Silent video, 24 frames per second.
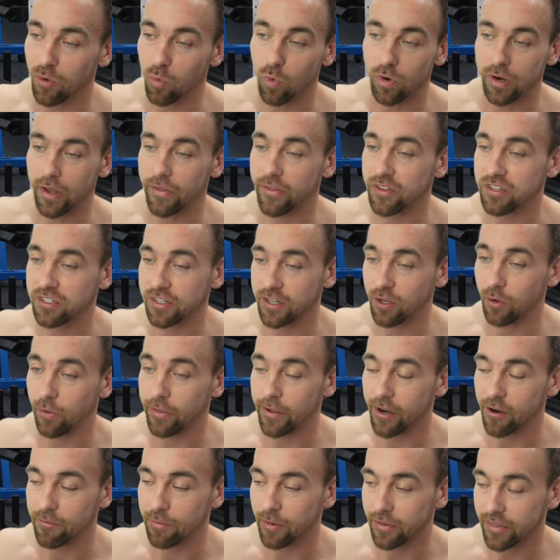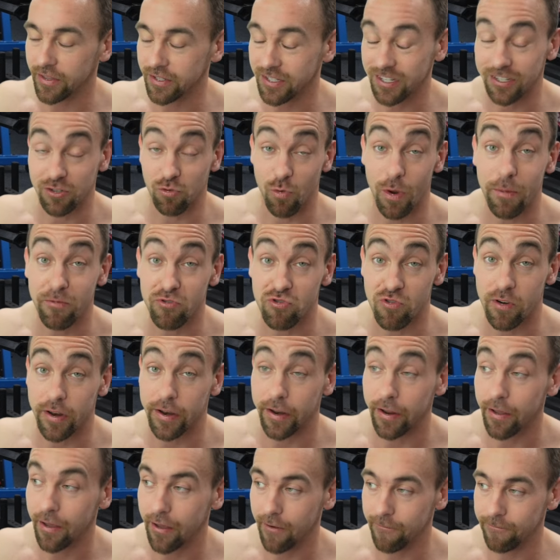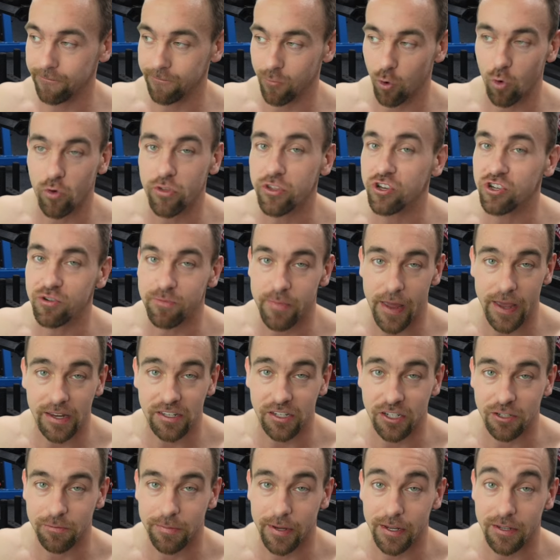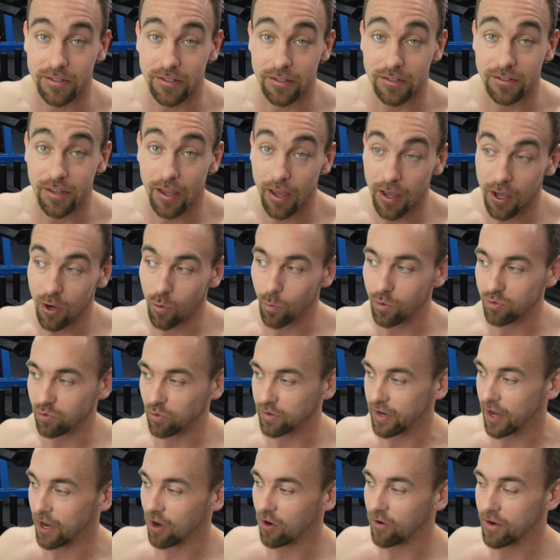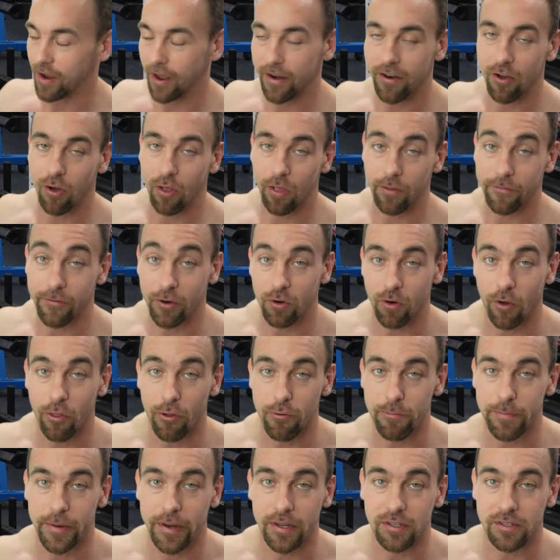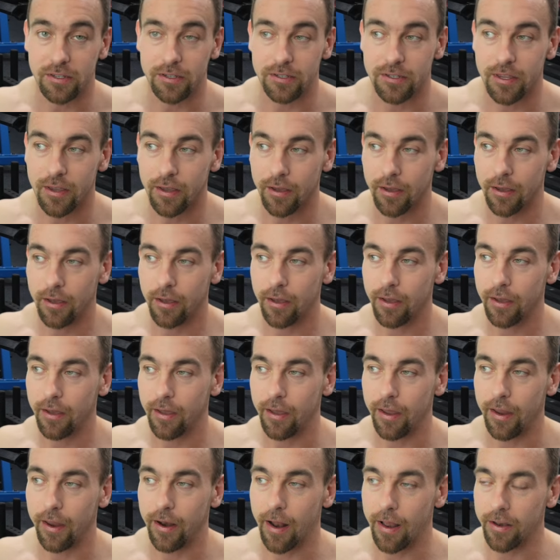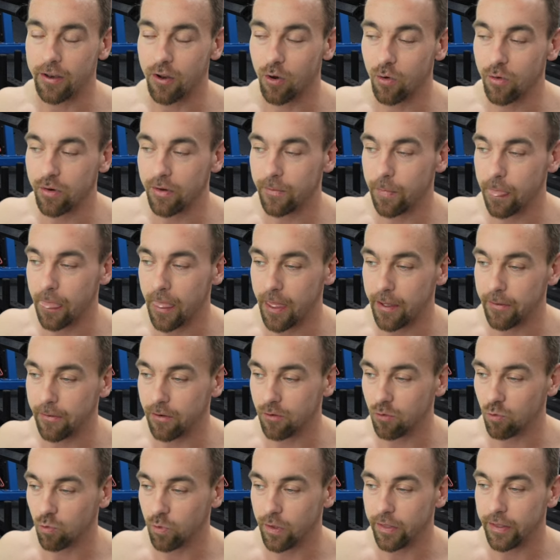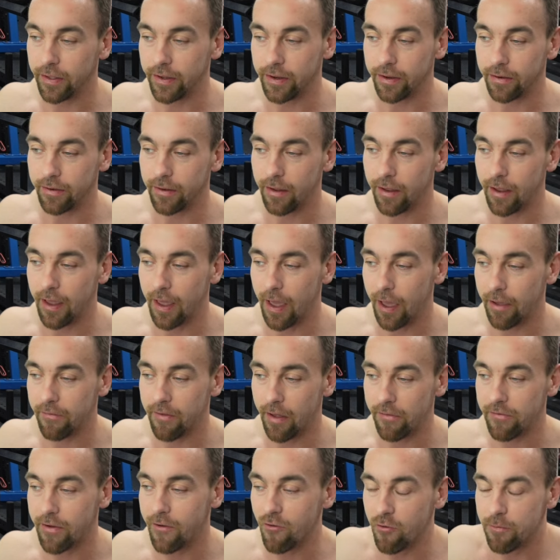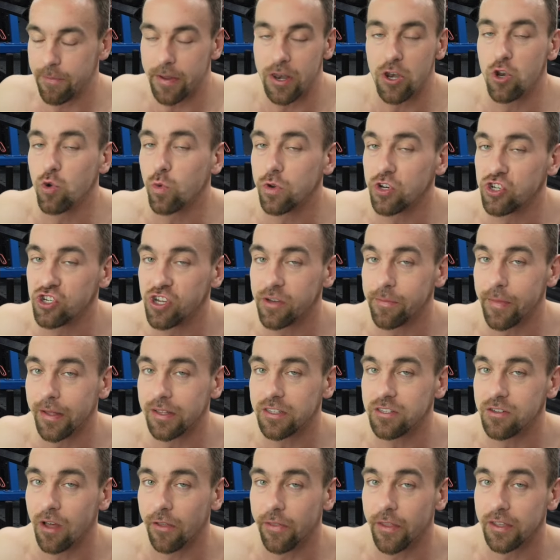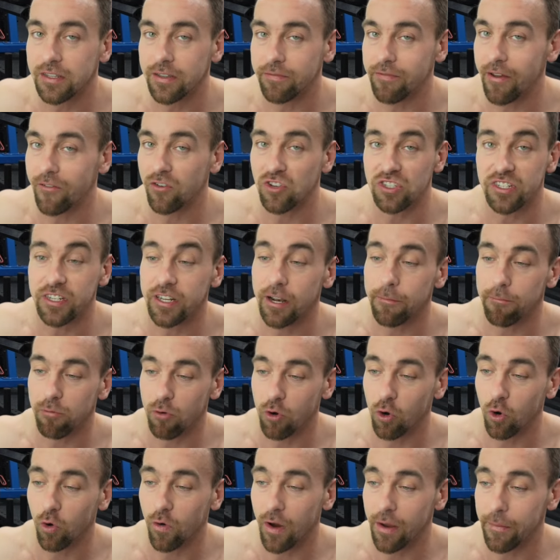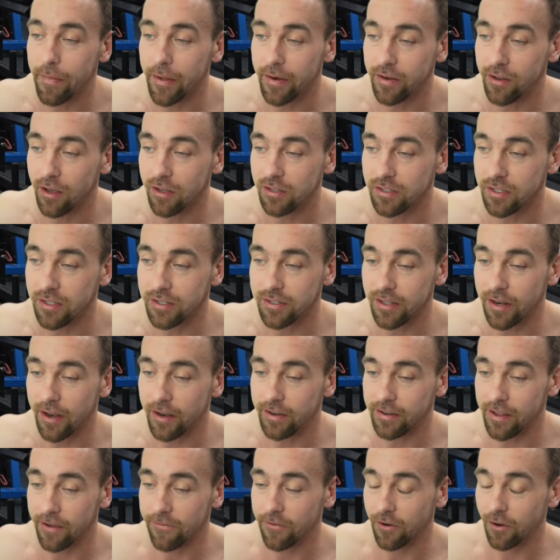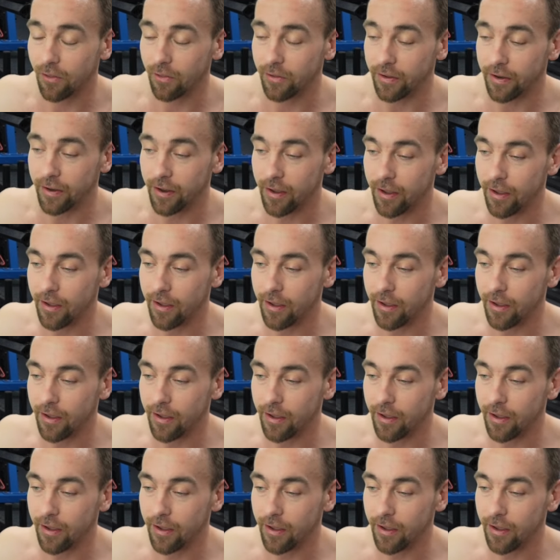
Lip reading: work on the skill there, but this is grip training for the gymnastics pieces, which will carry on to all of your other pieces. And I don't really, I've never been to a gym that's done this. I've never seen a program that does this, and I definitely